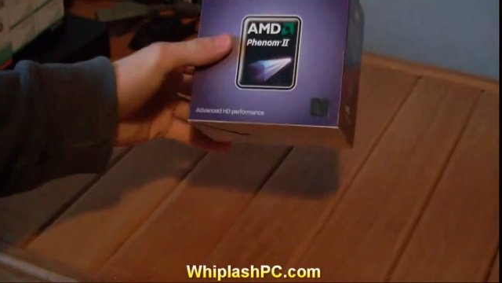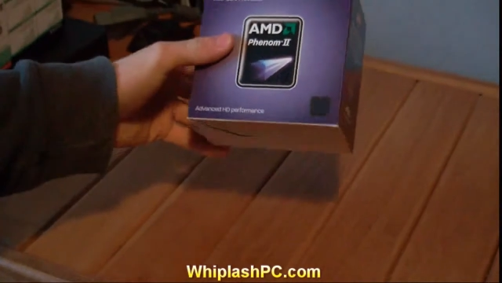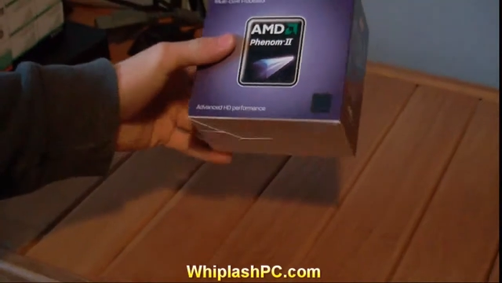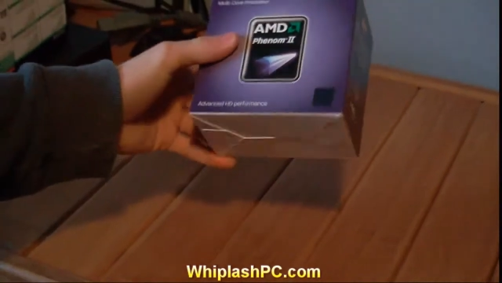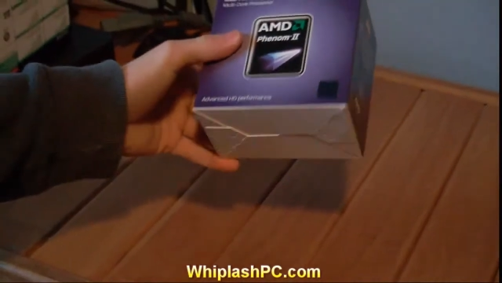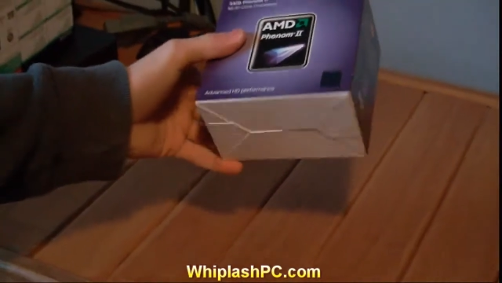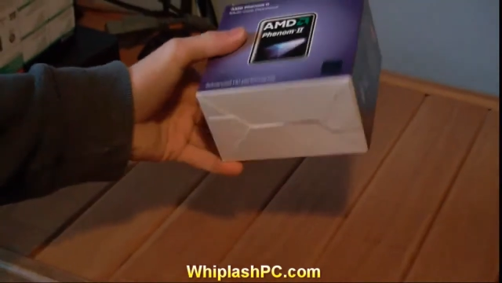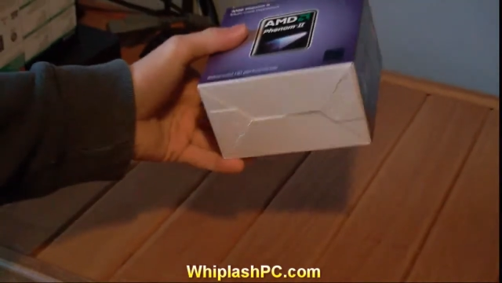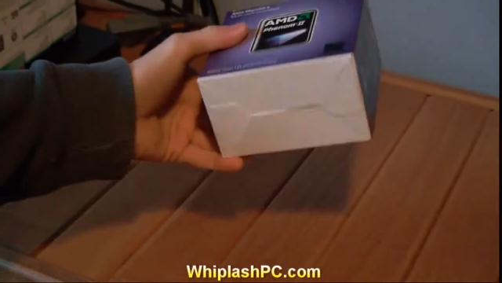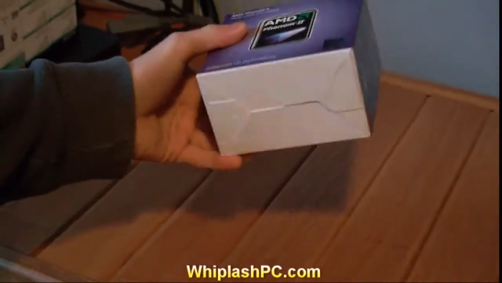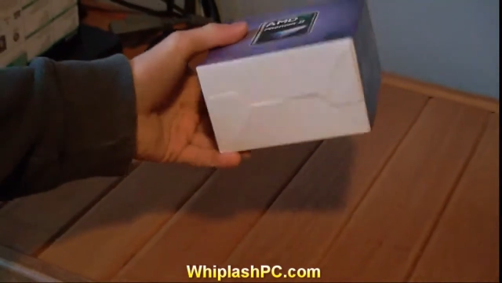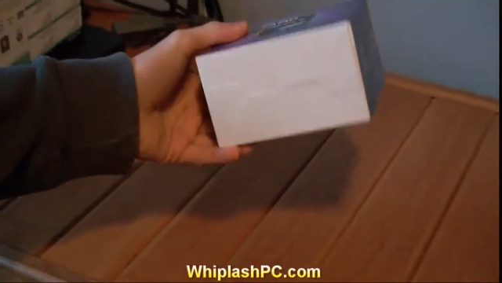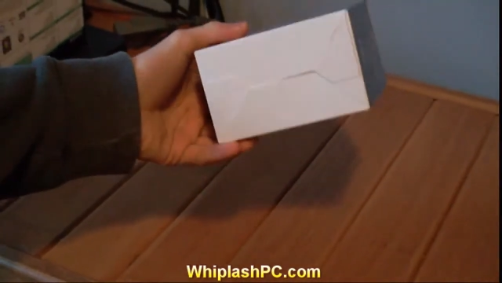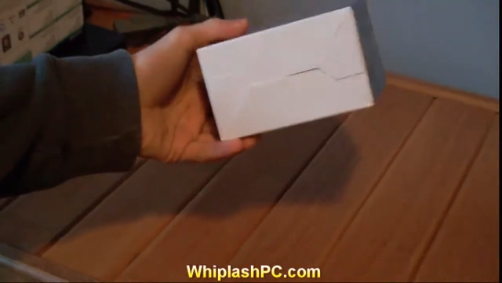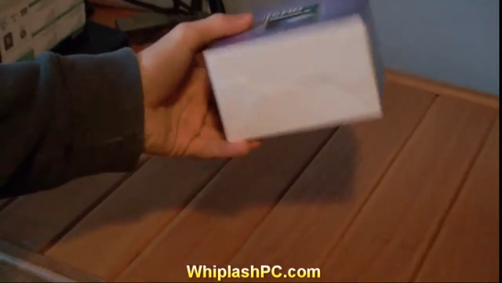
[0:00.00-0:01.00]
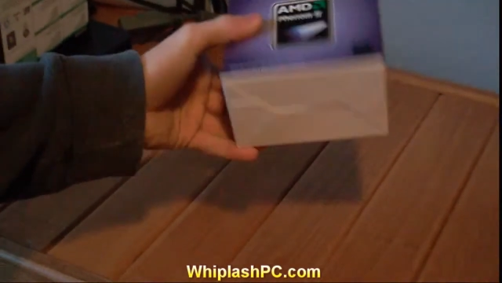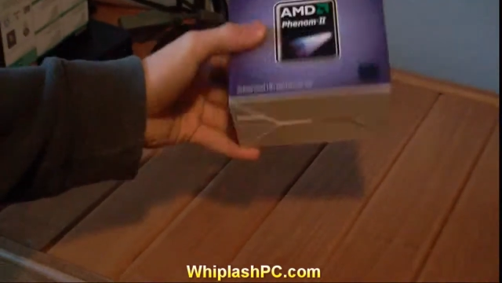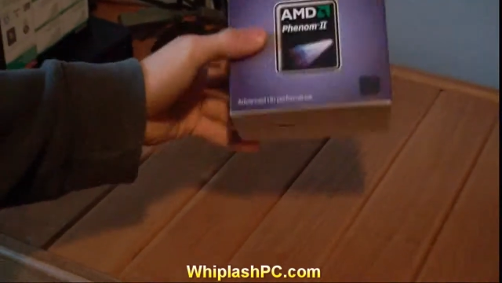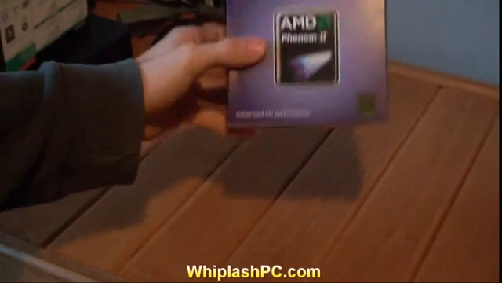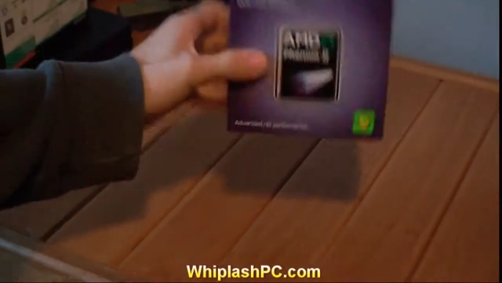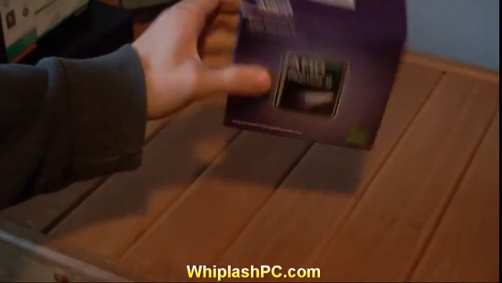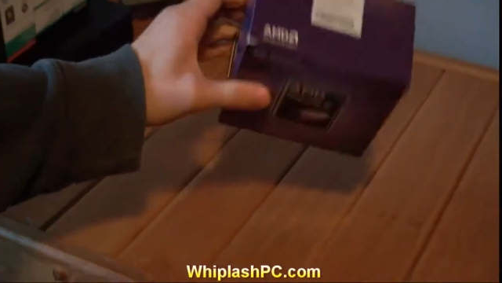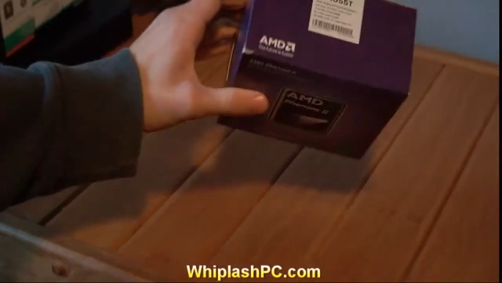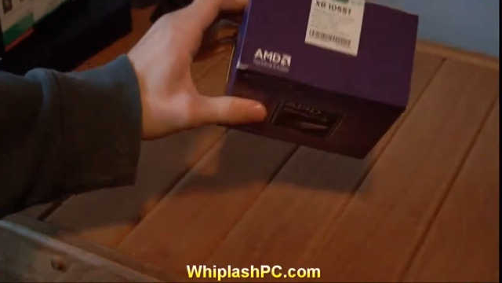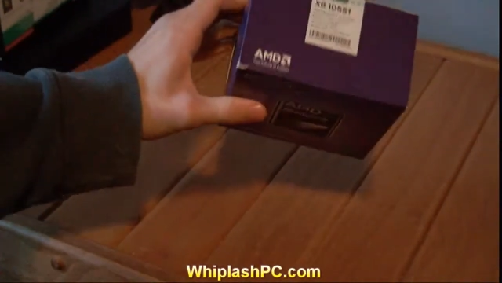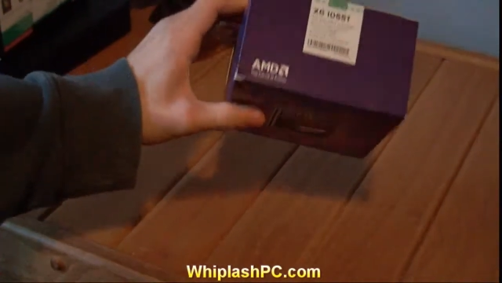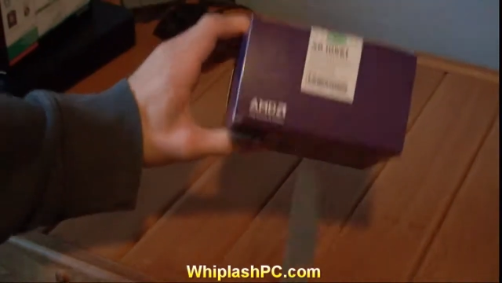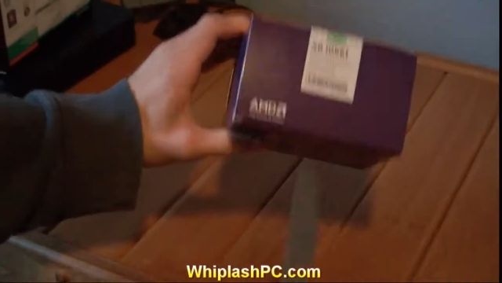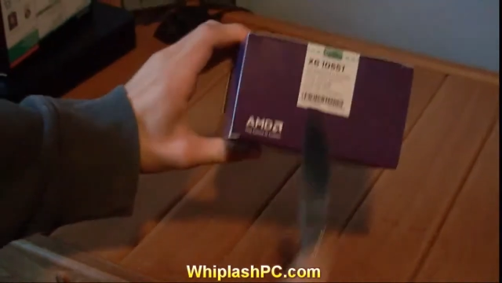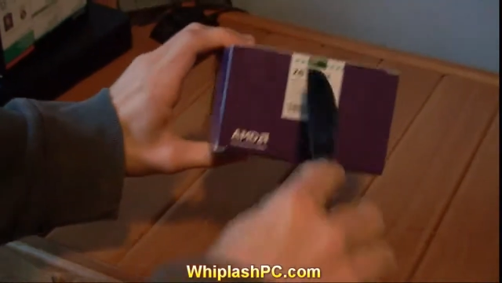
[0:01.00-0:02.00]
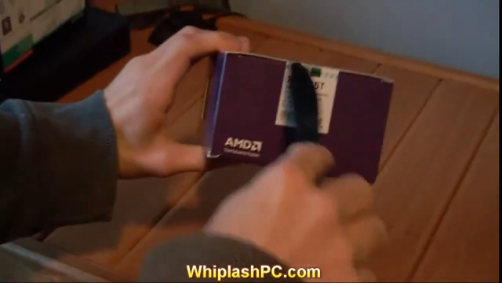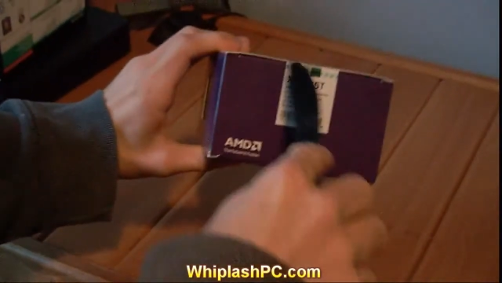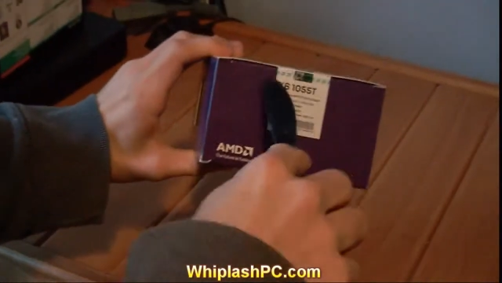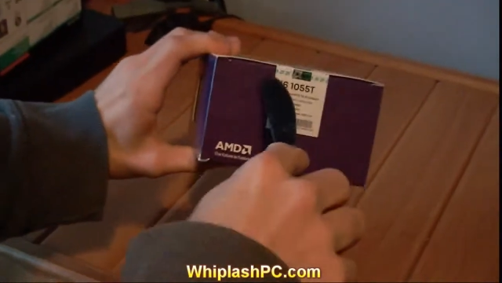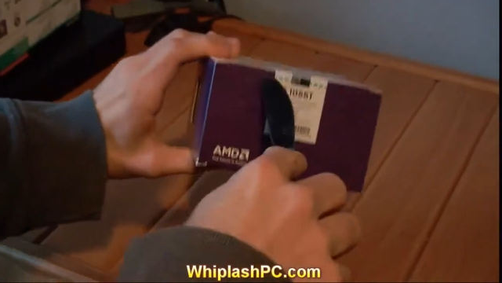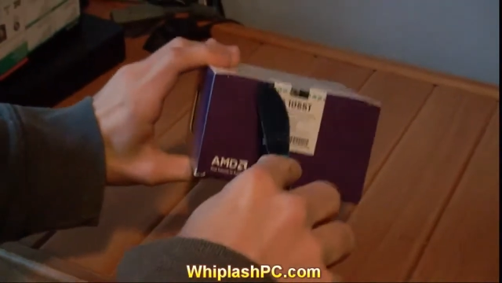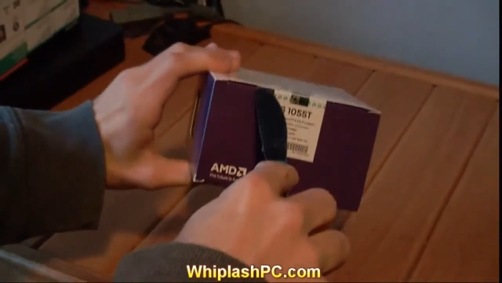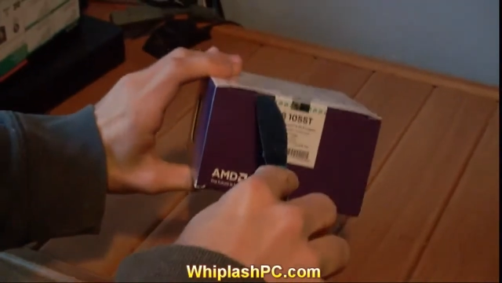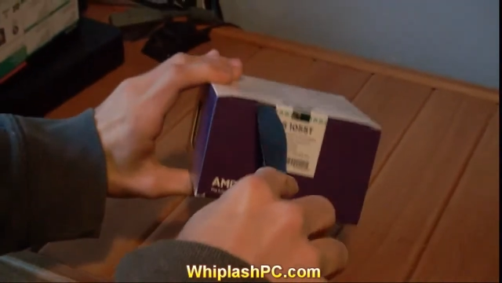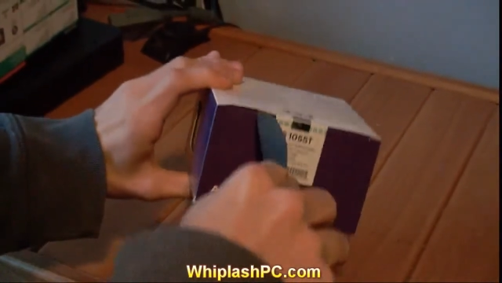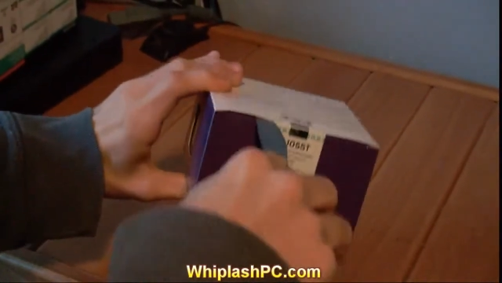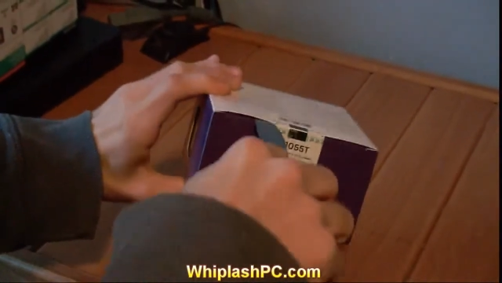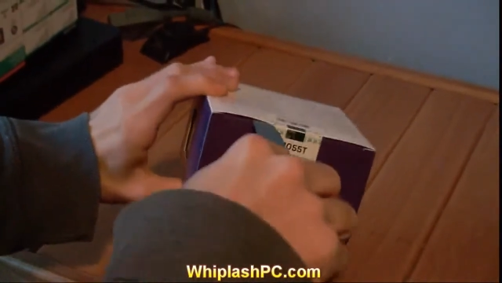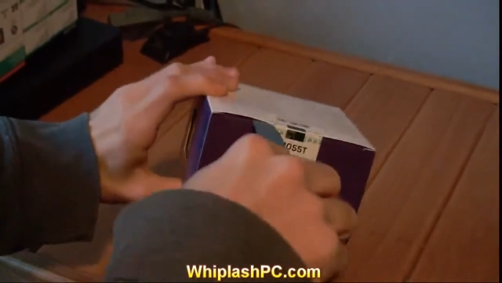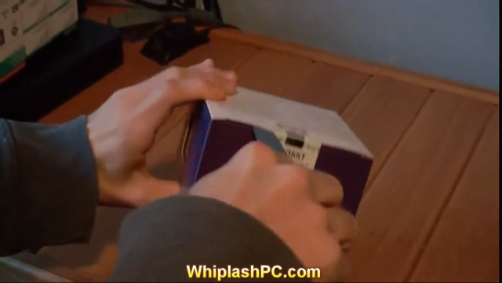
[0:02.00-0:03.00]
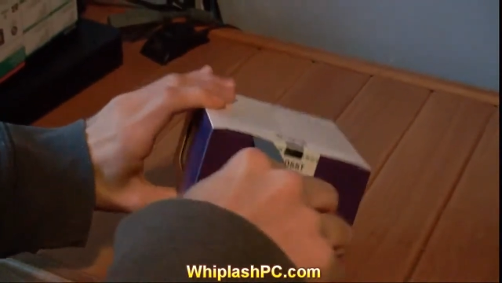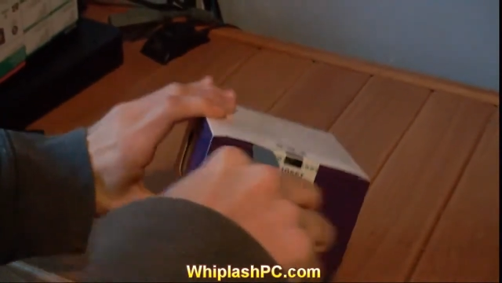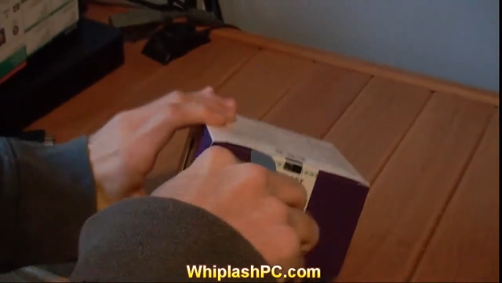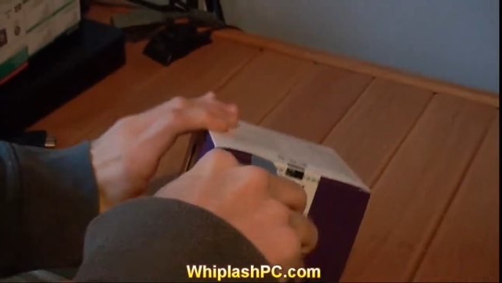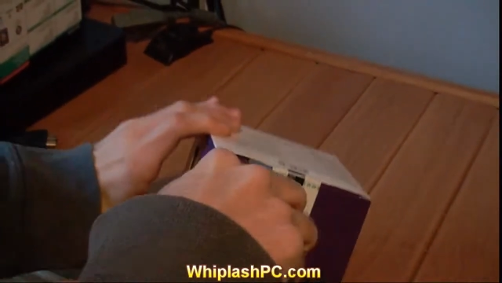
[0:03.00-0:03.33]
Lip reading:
(no speaker visible)